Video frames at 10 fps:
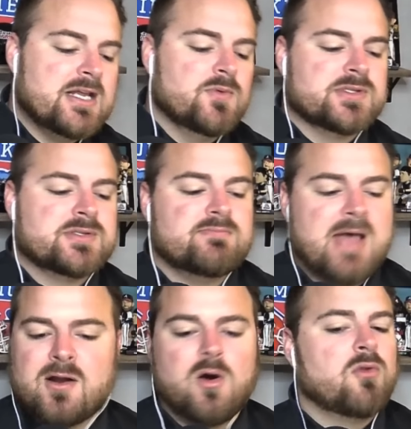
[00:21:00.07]
was
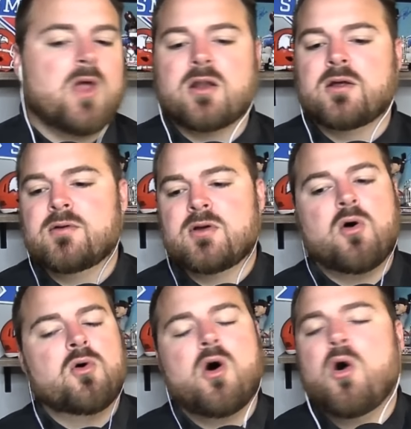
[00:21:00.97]
had a whole lot of
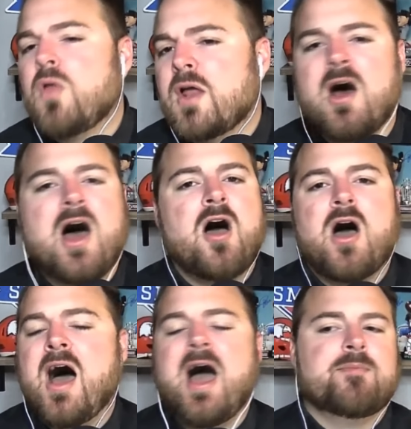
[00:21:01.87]
whole, whole lot of
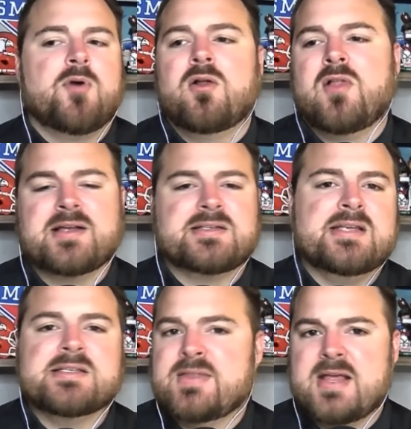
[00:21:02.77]
hype all last
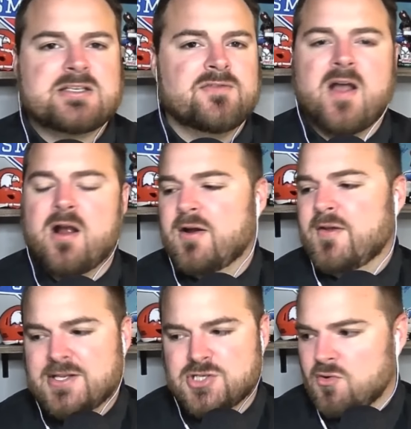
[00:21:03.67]
season, and that's fair and
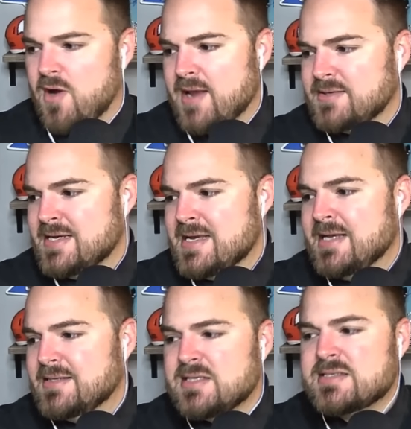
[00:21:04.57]
that's great.
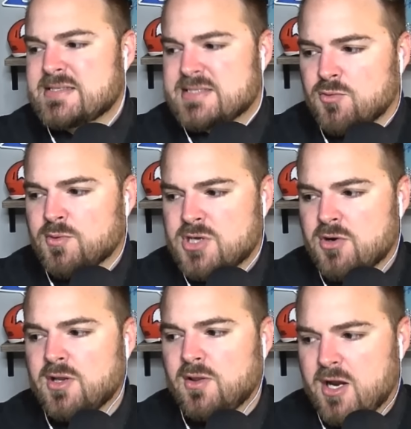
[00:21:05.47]
Tennessee still
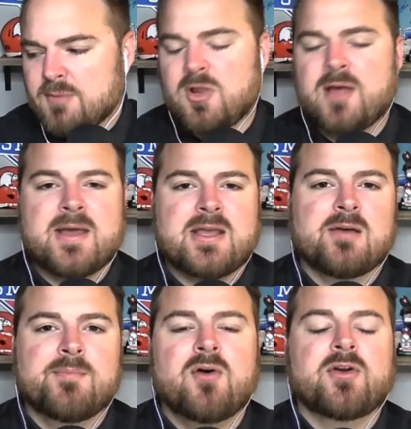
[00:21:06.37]
returned a lot of playmaking
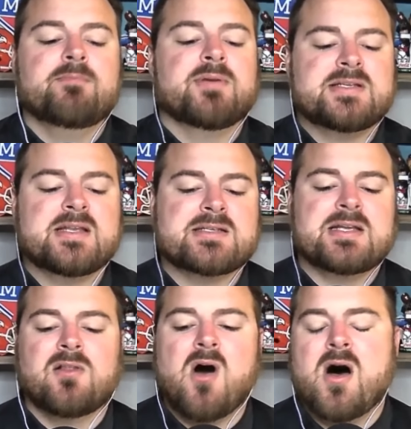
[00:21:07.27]
ability, but Tennessee
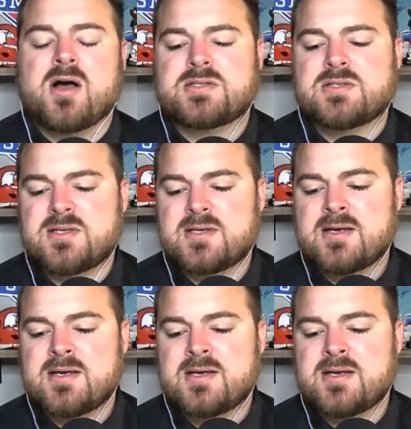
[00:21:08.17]
lost